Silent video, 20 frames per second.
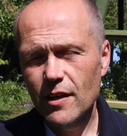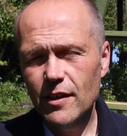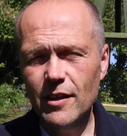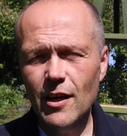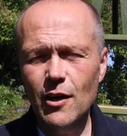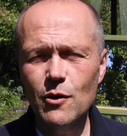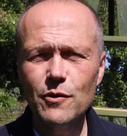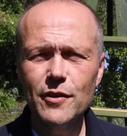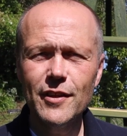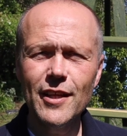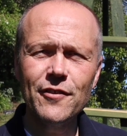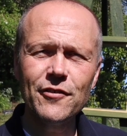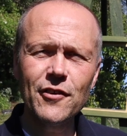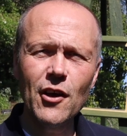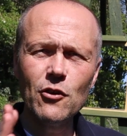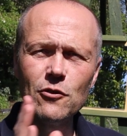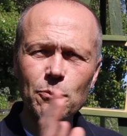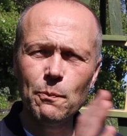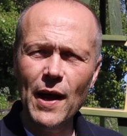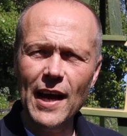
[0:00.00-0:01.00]
Now this
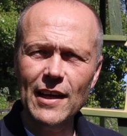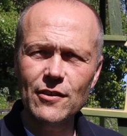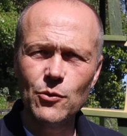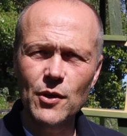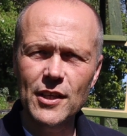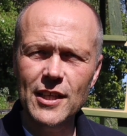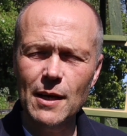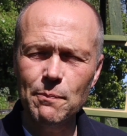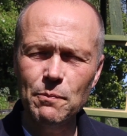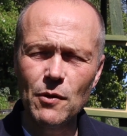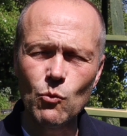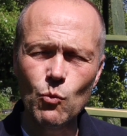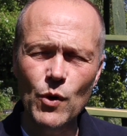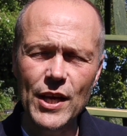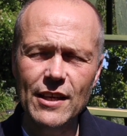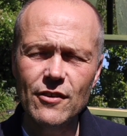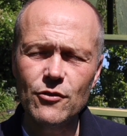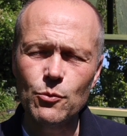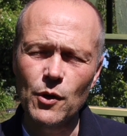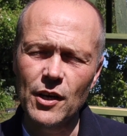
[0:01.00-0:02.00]
goes back to a couple of
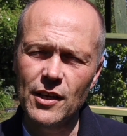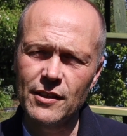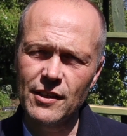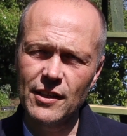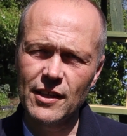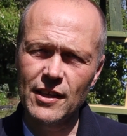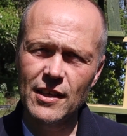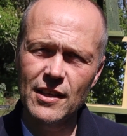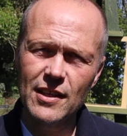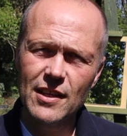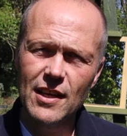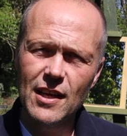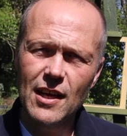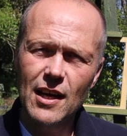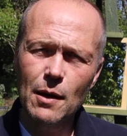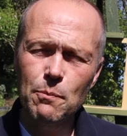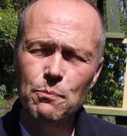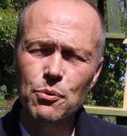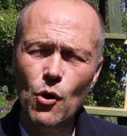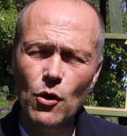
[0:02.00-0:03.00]
weeks where I did a,
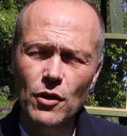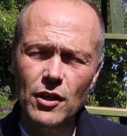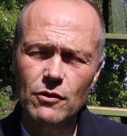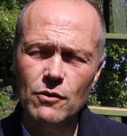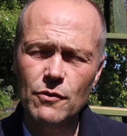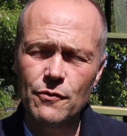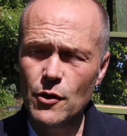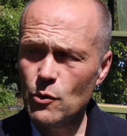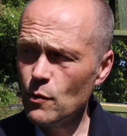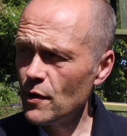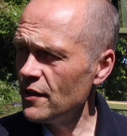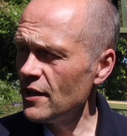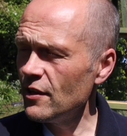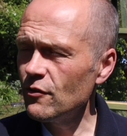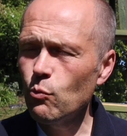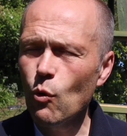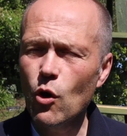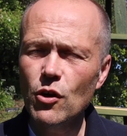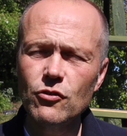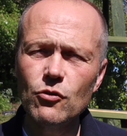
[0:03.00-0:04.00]
a product review in
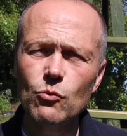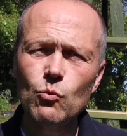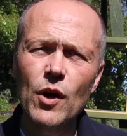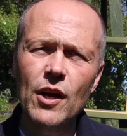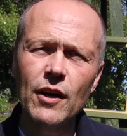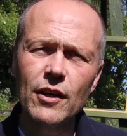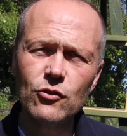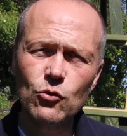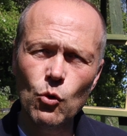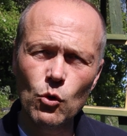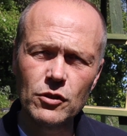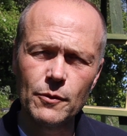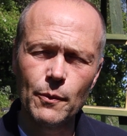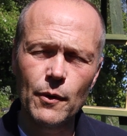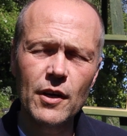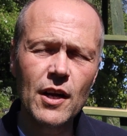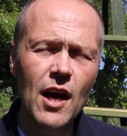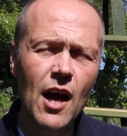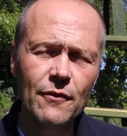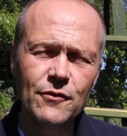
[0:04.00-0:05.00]
these woods where I talked
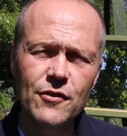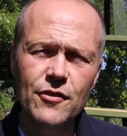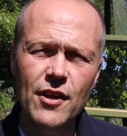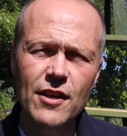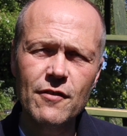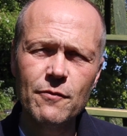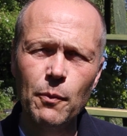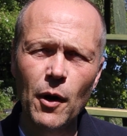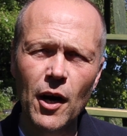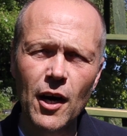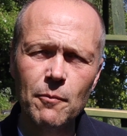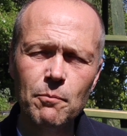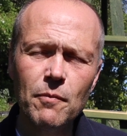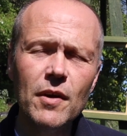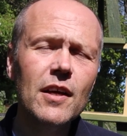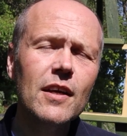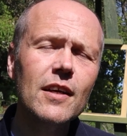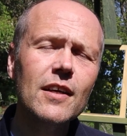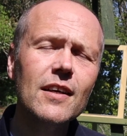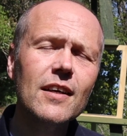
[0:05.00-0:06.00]
about an aftershave balm
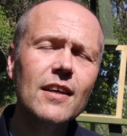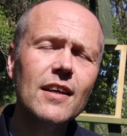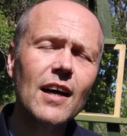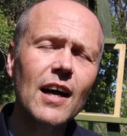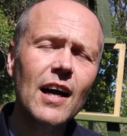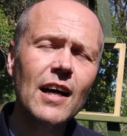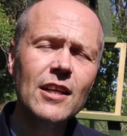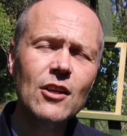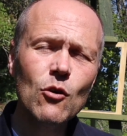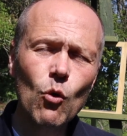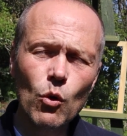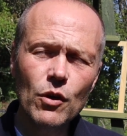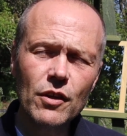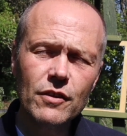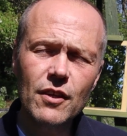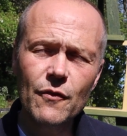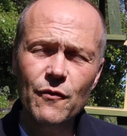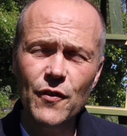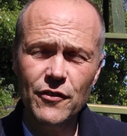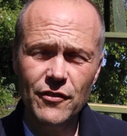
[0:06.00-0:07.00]
and in order
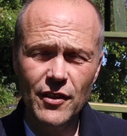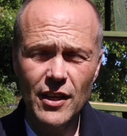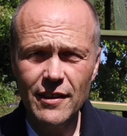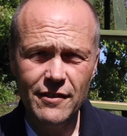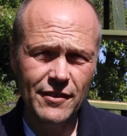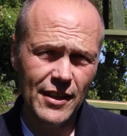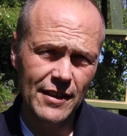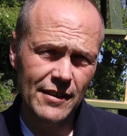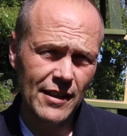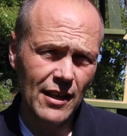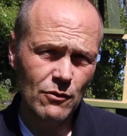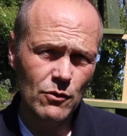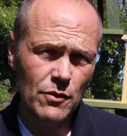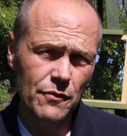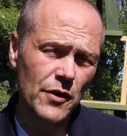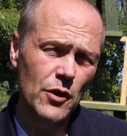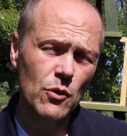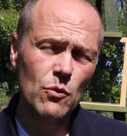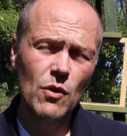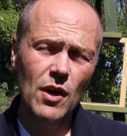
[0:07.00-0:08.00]
to facilitate that
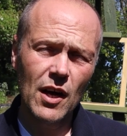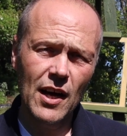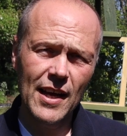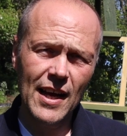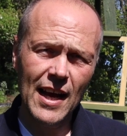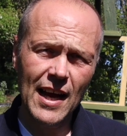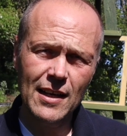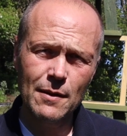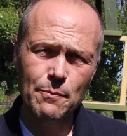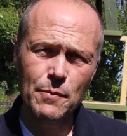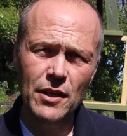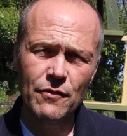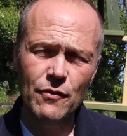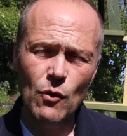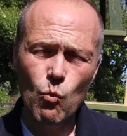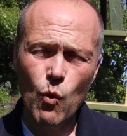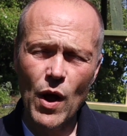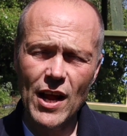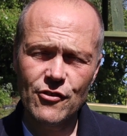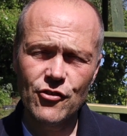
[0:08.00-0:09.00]
review, I had a bit of a
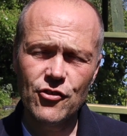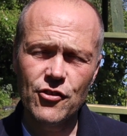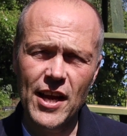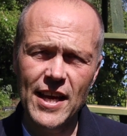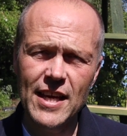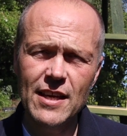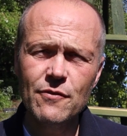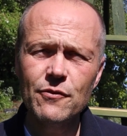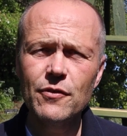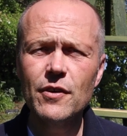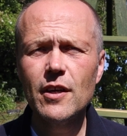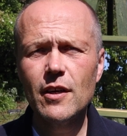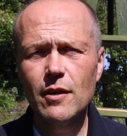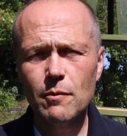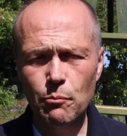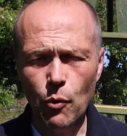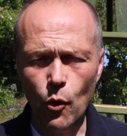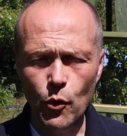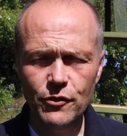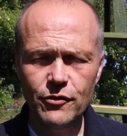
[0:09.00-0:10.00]
wet shave
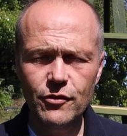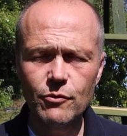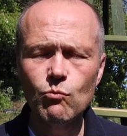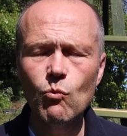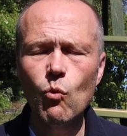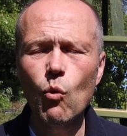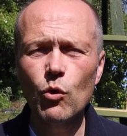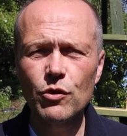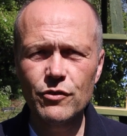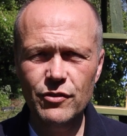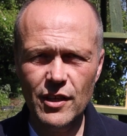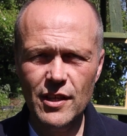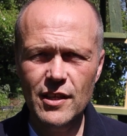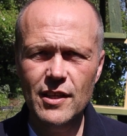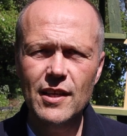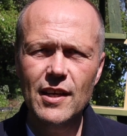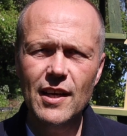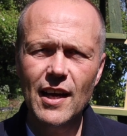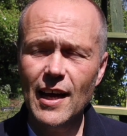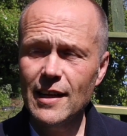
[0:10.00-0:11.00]
boiled some water
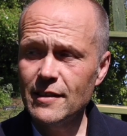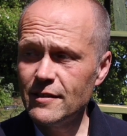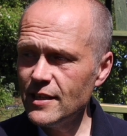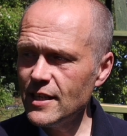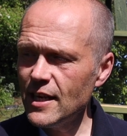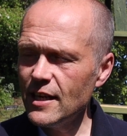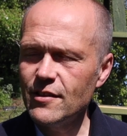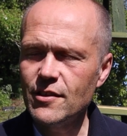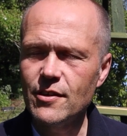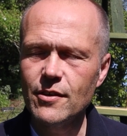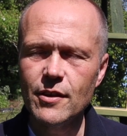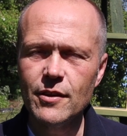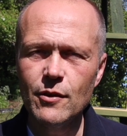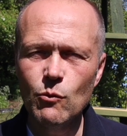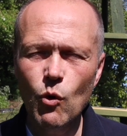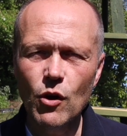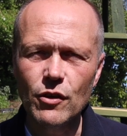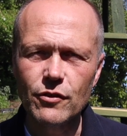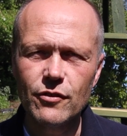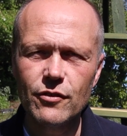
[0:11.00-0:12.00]
and did it here in the
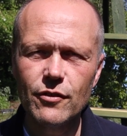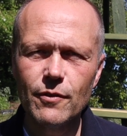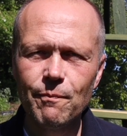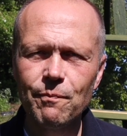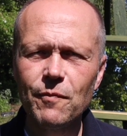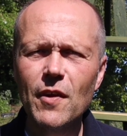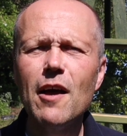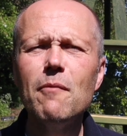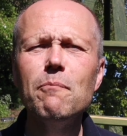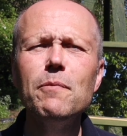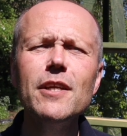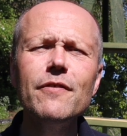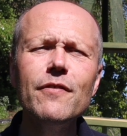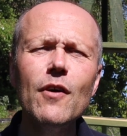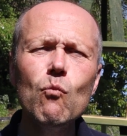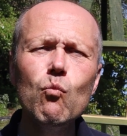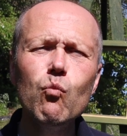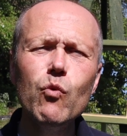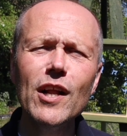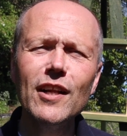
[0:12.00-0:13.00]
woods. Bit of
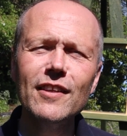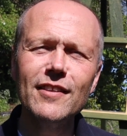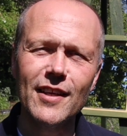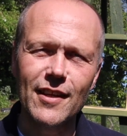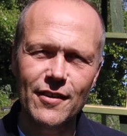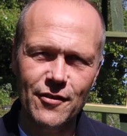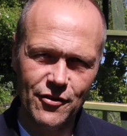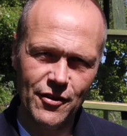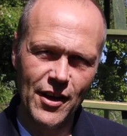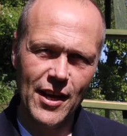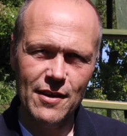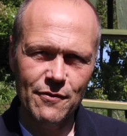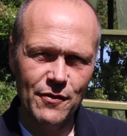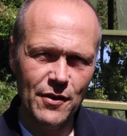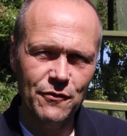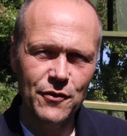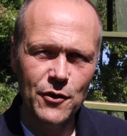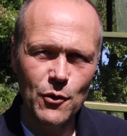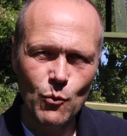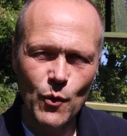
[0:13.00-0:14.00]
a wilderness shave,
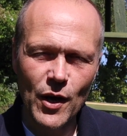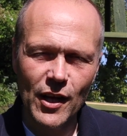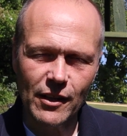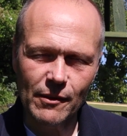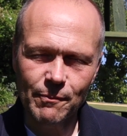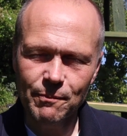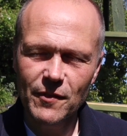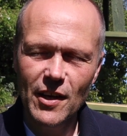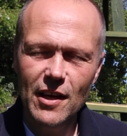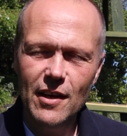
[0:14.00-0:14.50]
if you will.